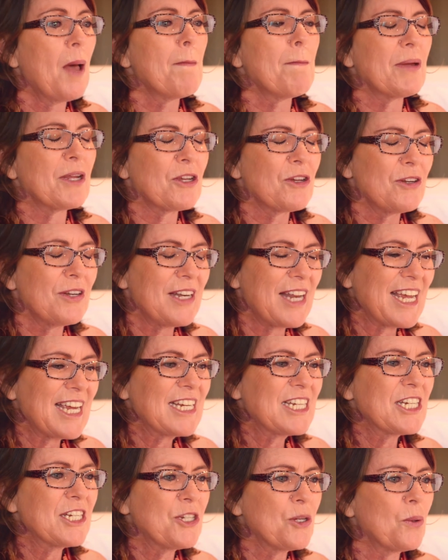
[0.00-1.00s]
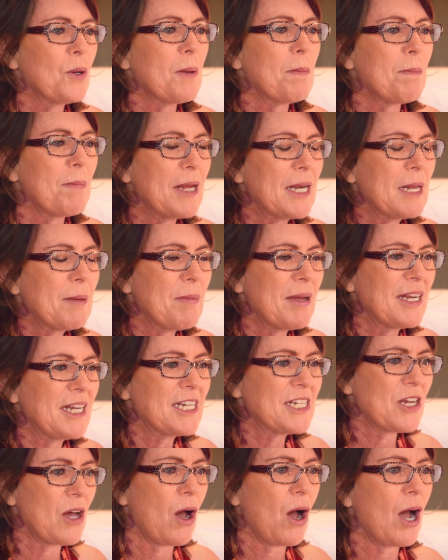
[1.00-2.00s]
but you need to do it many
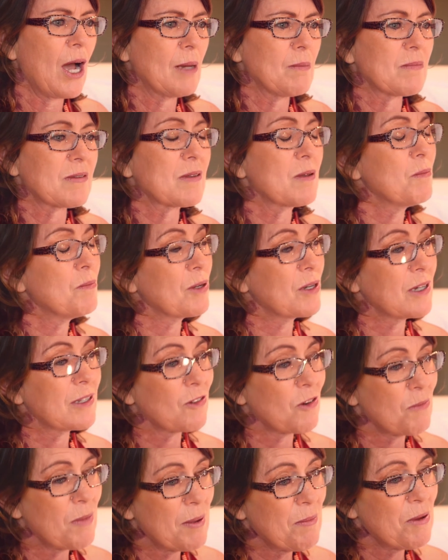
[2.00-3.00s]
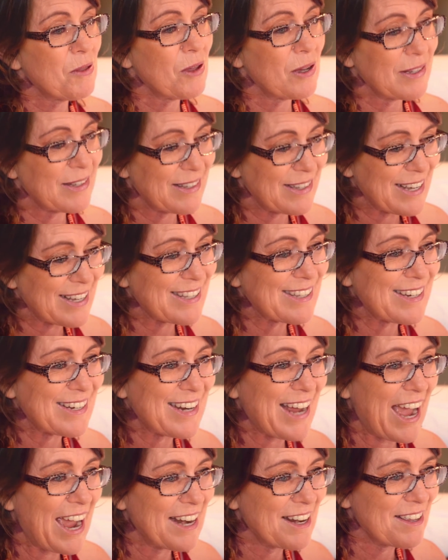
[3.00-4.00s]
times because remember those 60
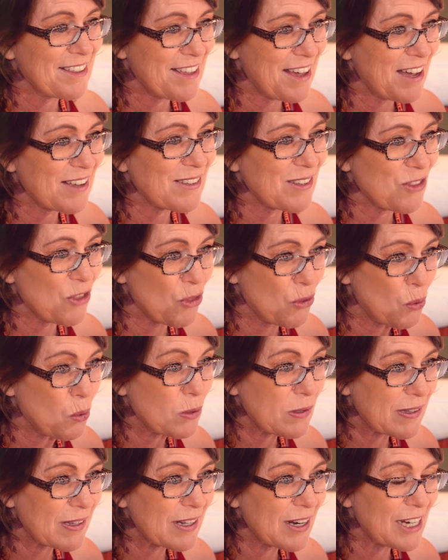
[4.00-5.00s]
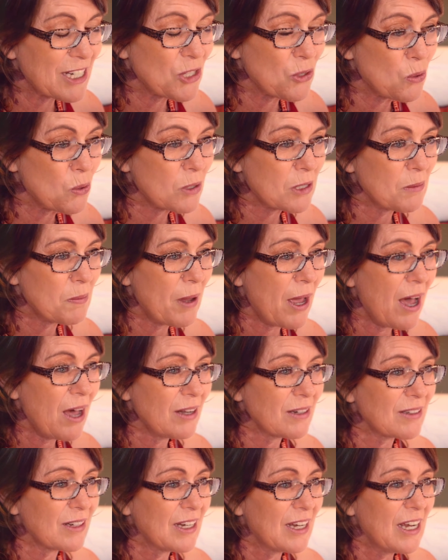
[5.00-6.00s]
to 80,000 thoughts that I talked
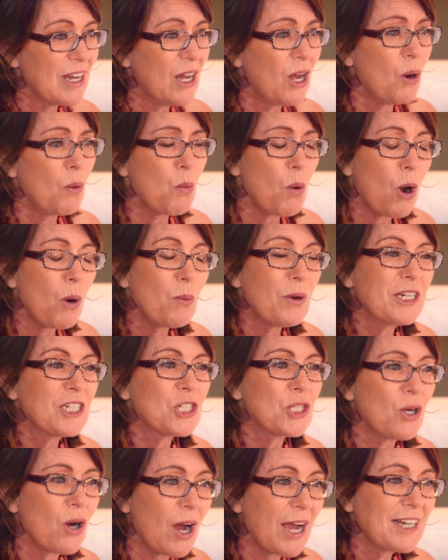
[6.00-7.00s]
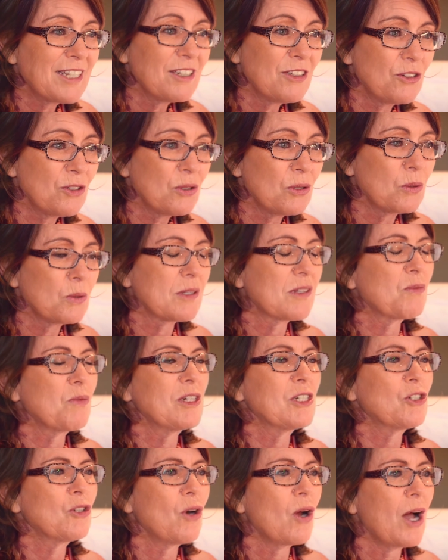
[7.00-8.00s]
about? What we're trying to do is
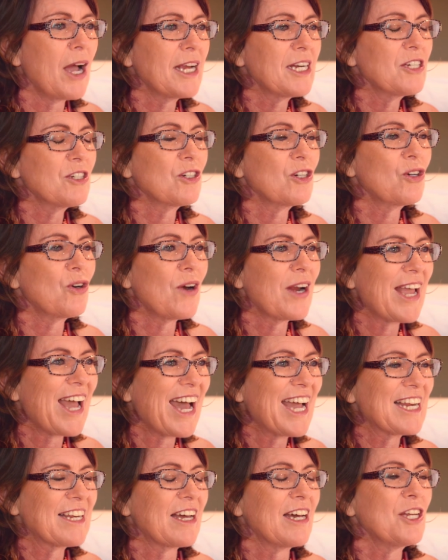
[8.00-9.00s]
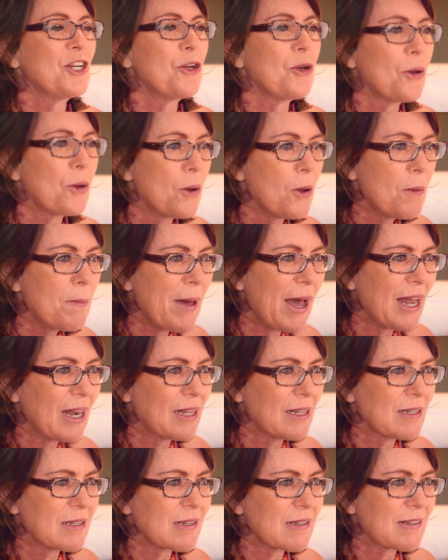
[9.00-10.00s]
we're trying to create a new
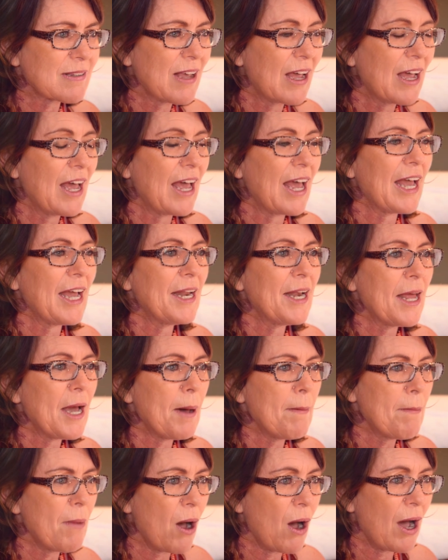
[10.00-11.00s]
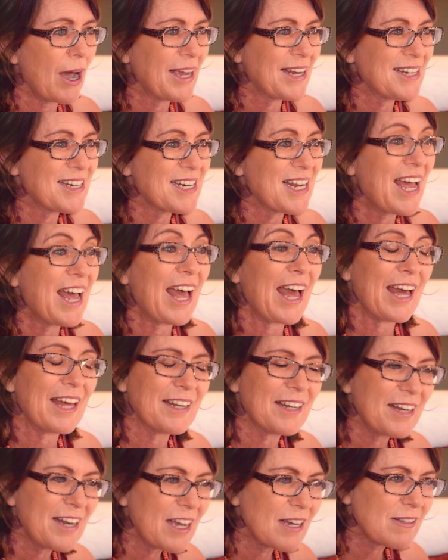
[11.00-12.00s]
balance in our mind and
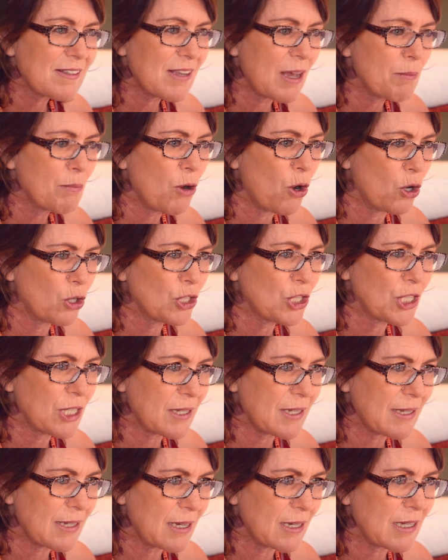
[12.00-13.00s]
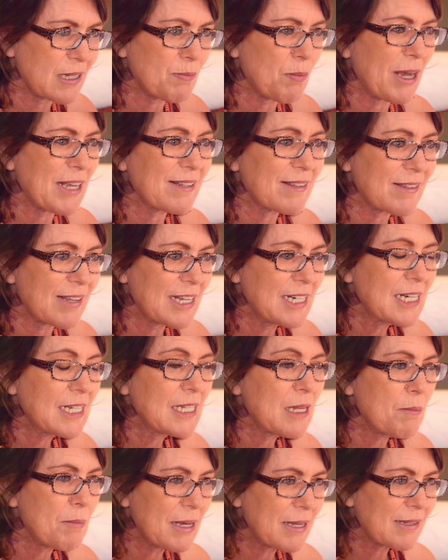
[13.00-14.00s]
in our subconsciousness by sending
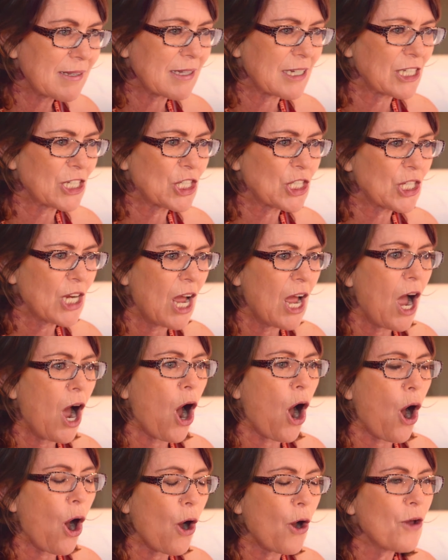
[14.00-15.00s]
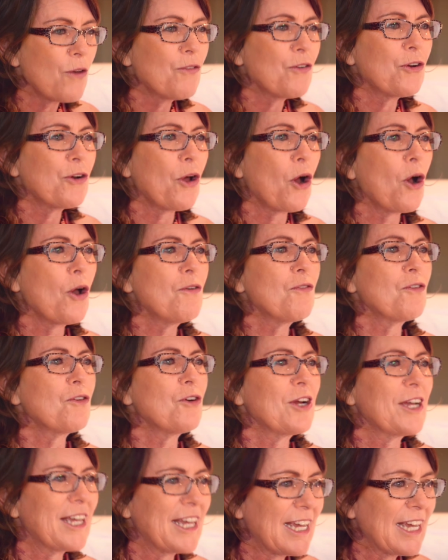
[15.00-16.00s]
a message over and over
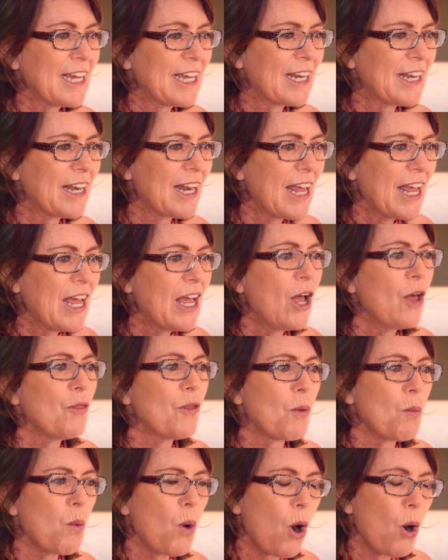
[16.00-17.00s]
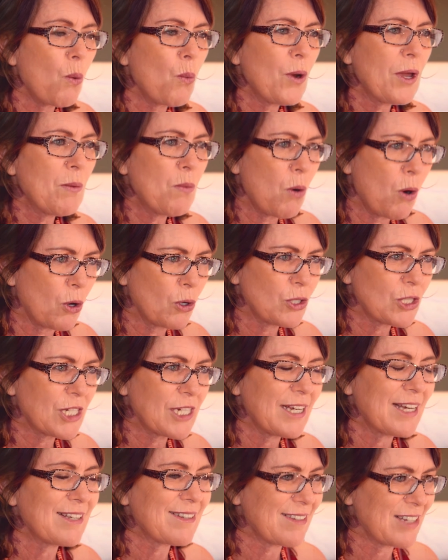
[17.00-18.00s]
again that what we want
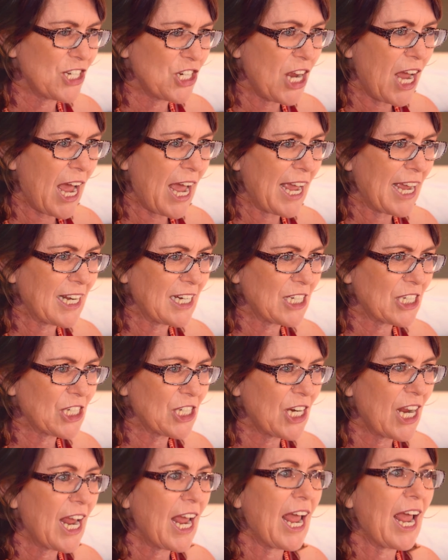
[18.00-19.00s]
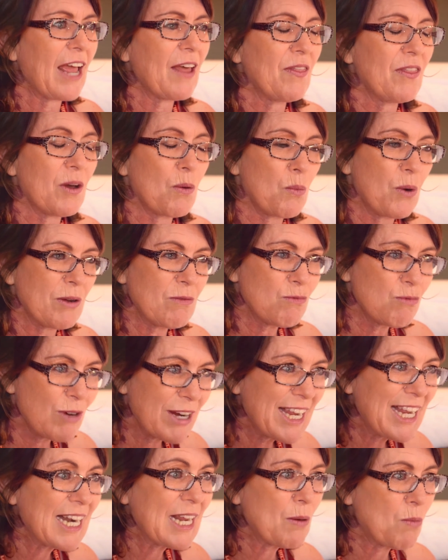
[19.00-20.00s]
is a change and that we
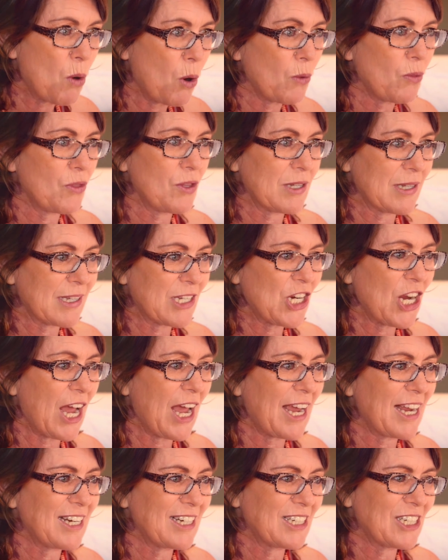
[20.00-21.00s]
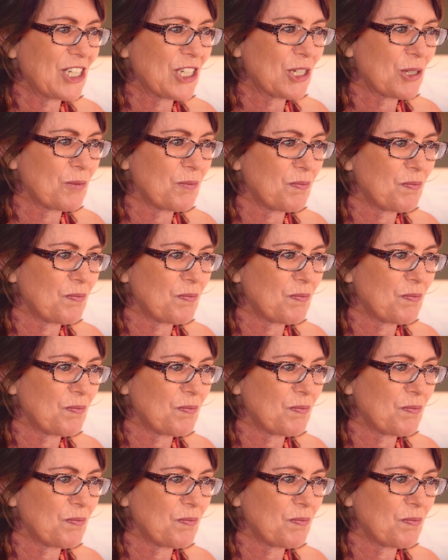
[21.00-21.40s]
really want this change.